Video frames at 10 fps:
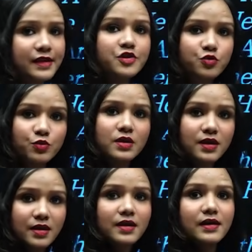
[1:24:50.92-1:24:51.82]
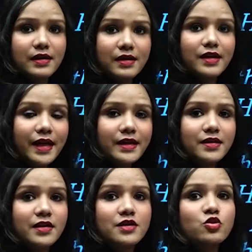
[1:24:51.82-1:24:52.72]
true, right?
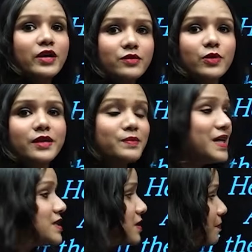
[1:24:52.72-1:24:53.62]
So it means